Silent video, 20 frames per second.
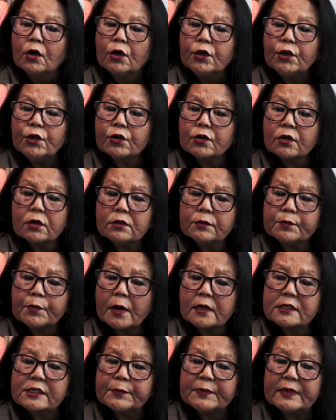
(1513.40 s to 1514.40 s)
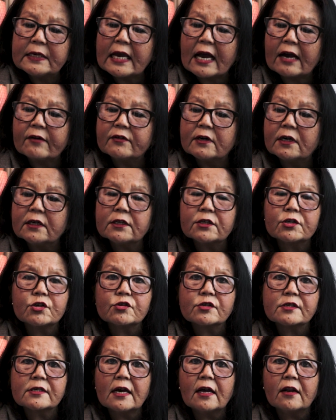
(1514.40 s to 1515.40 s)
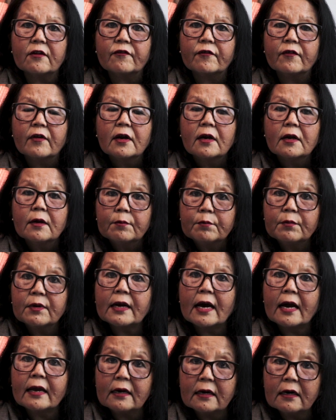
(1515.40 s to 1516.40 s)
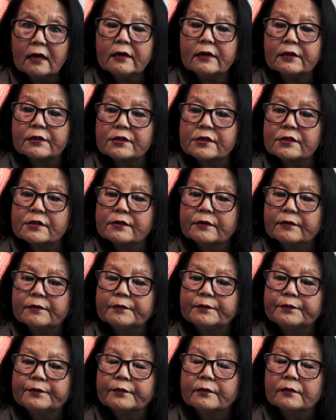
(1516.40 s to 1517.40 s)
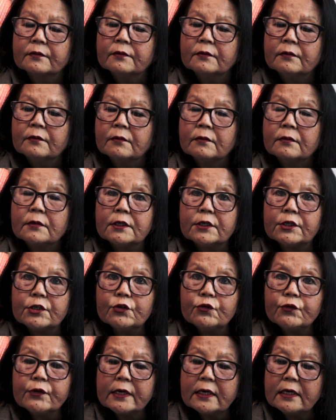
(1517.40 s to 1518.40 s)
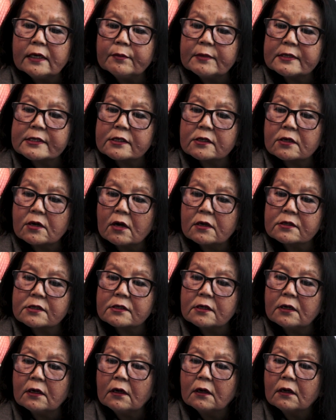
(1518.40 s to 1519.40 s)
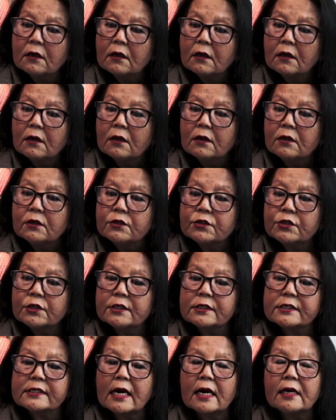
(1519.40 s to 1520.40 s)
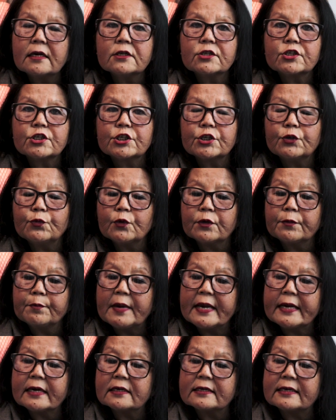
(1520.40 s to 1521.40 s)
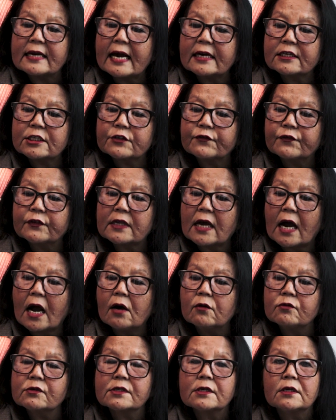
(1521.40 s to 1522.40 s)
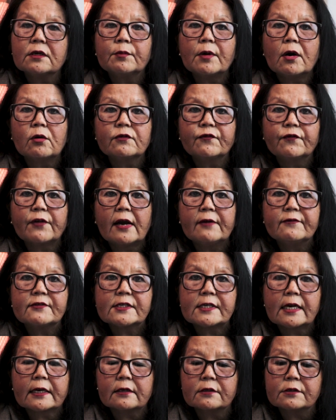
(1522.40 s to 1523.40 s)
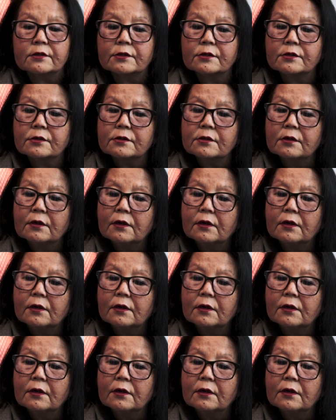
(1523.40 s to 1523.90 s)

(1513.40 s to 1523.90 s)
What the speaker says: You couldn't possibly have heard it yourself, but I heard it. Did you really, Mr. Klaussner? She decided she would make a dash for the house in about 5 seconds.